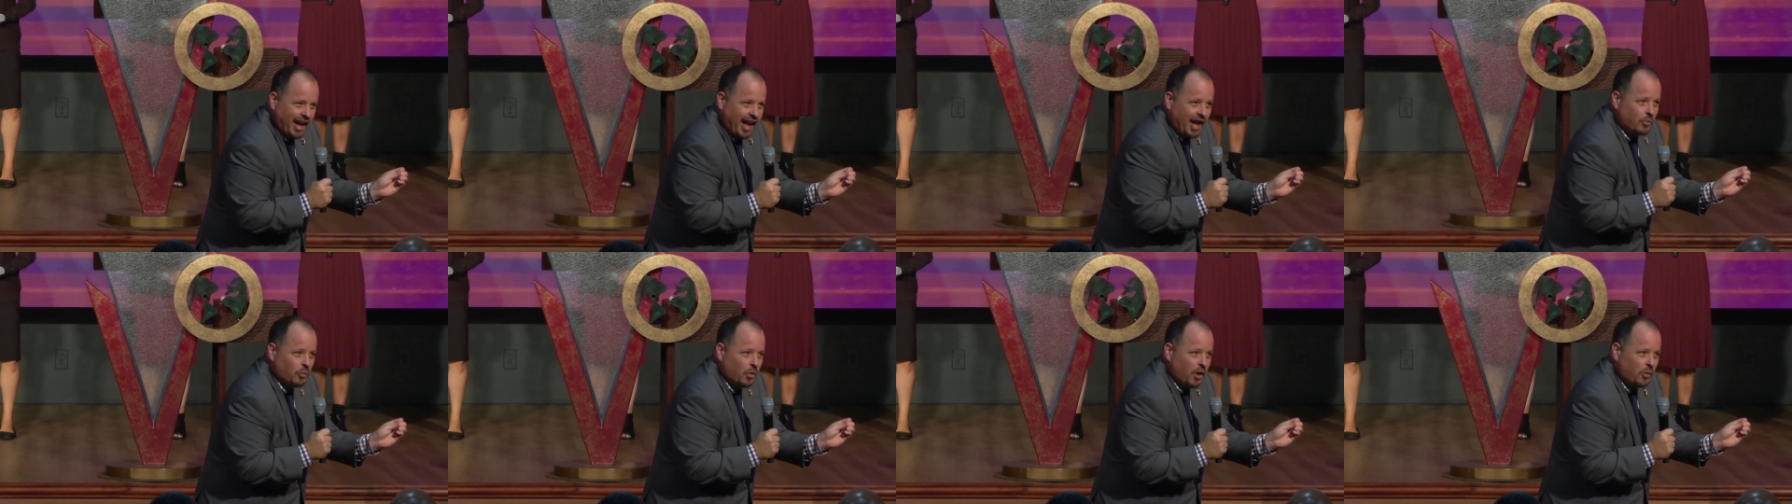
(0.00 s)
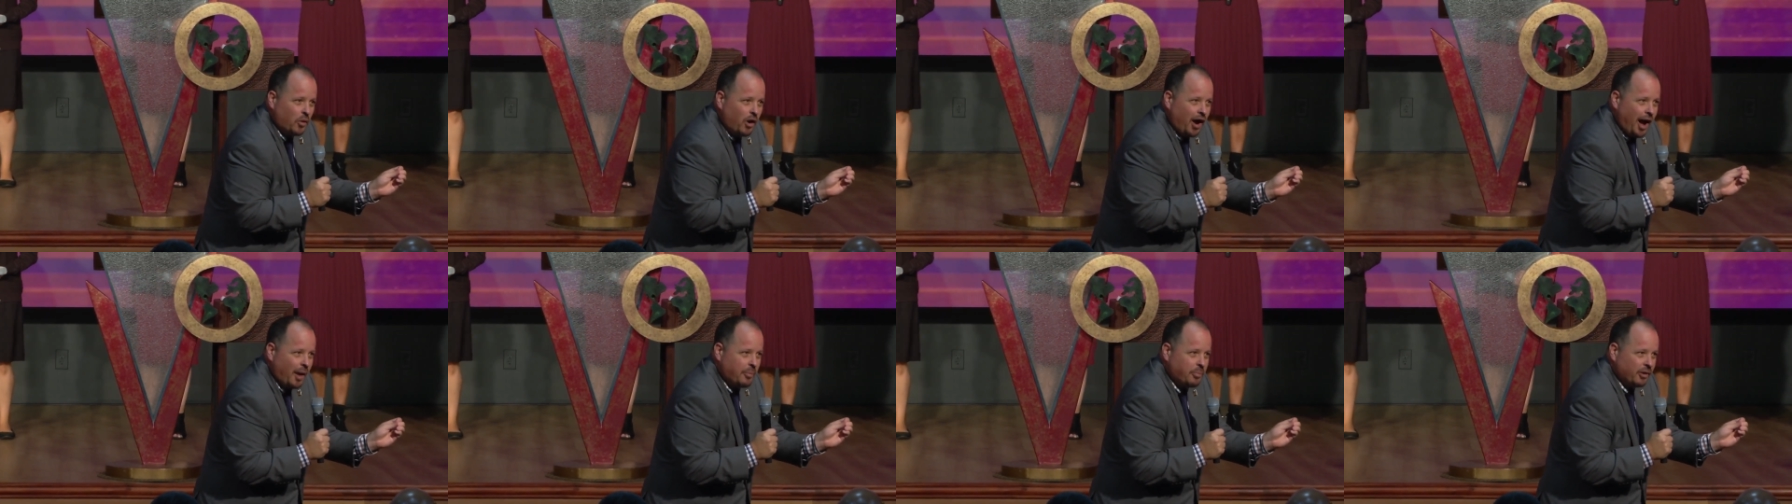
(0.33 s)
And what
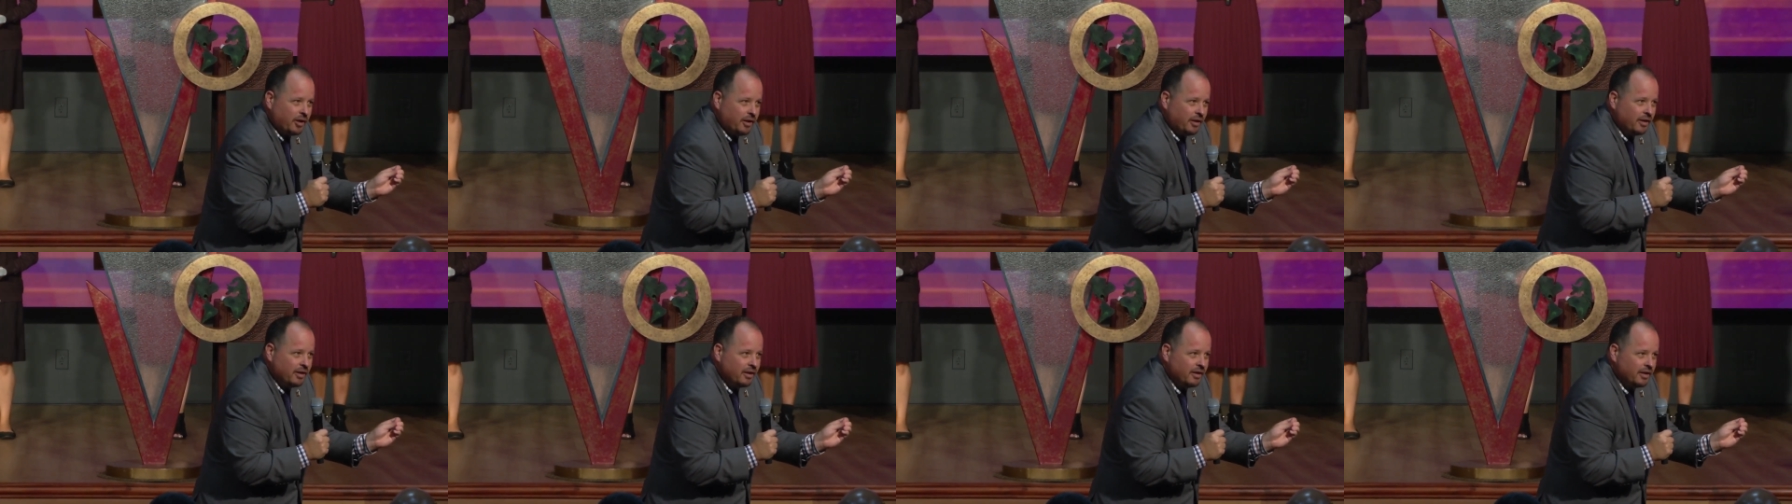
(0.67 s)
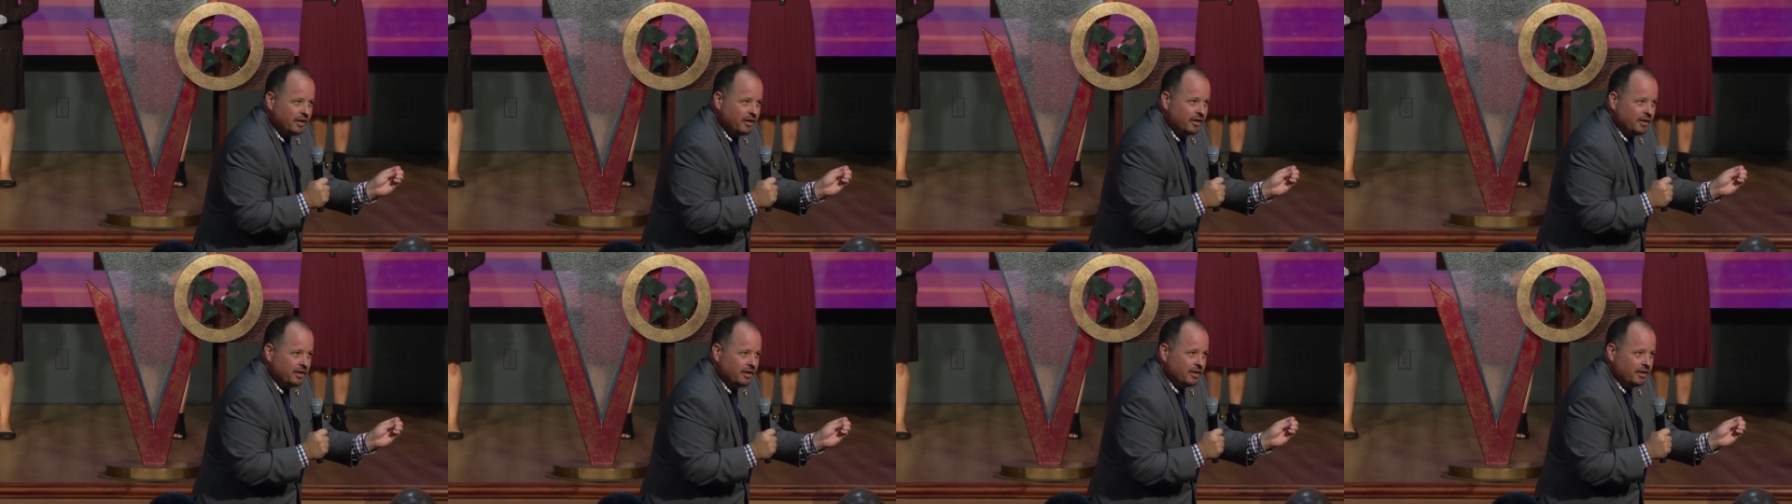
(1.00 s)
will happen?
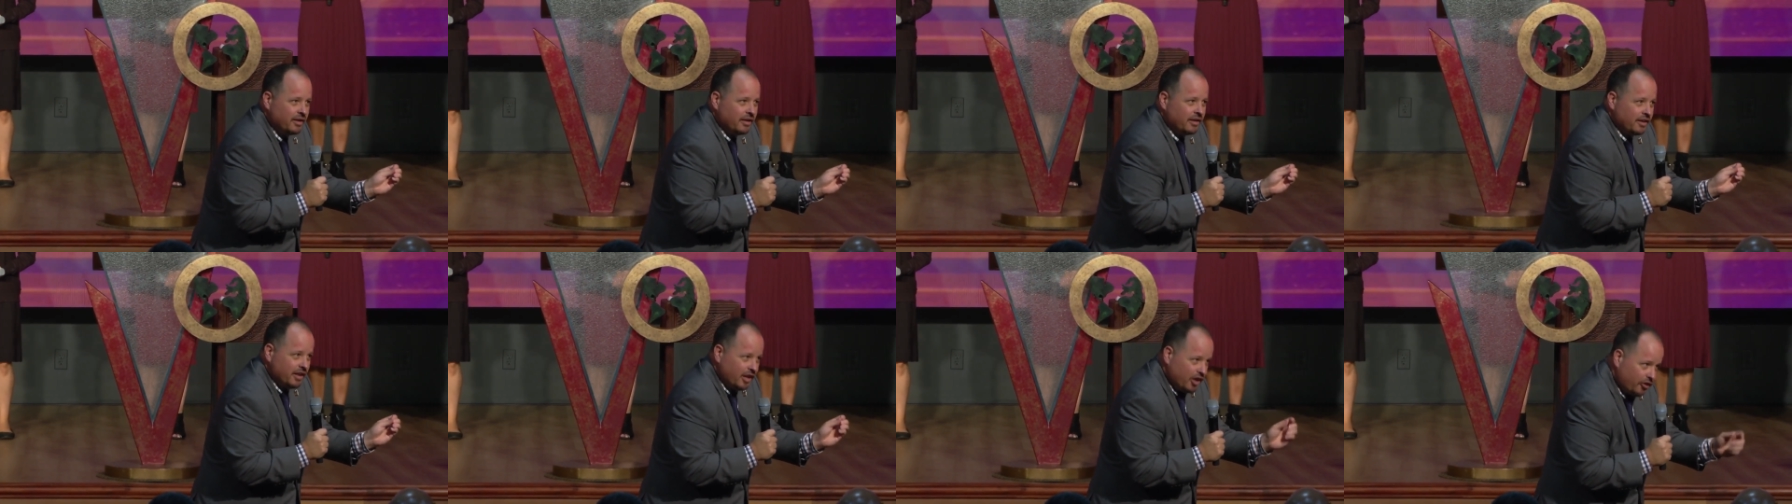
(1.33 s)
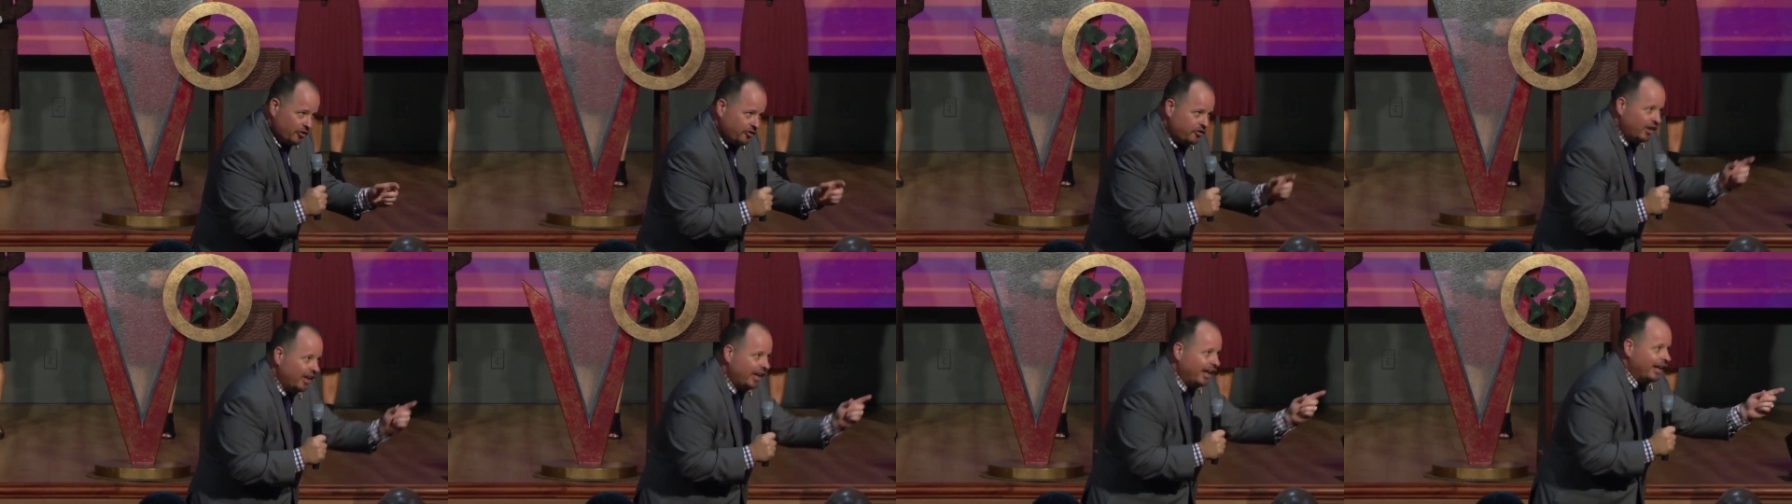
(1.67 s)

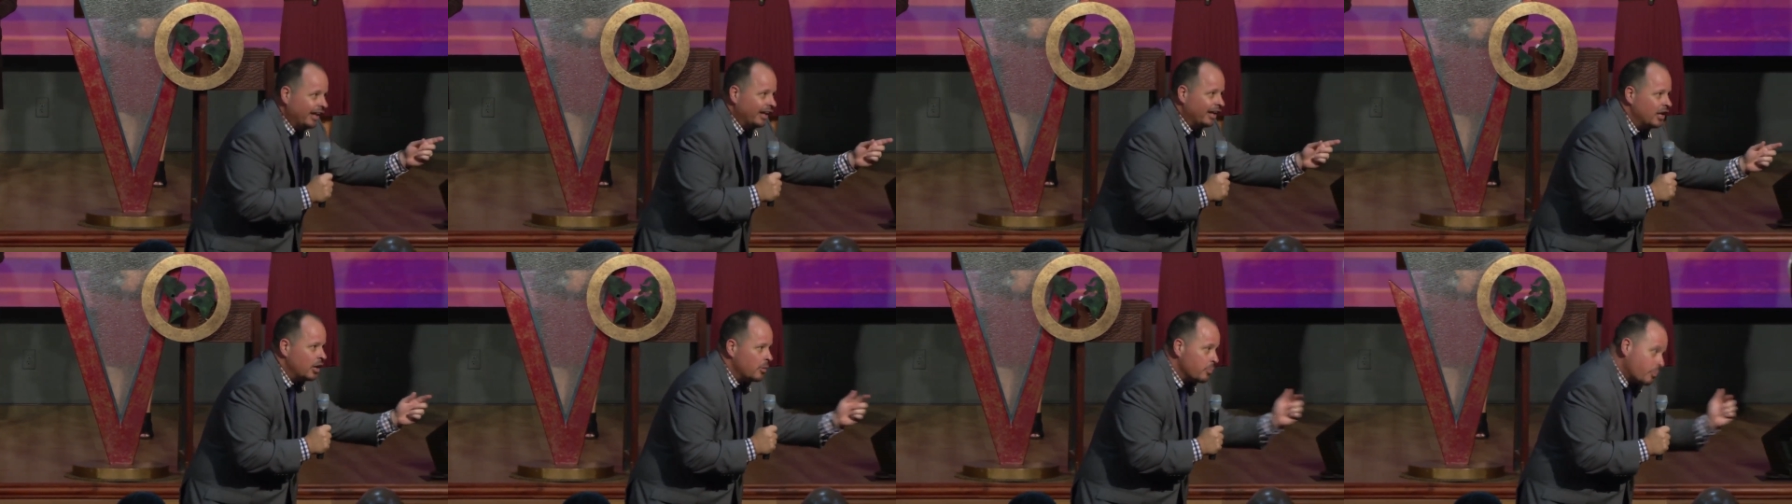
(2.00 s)
He'll flee.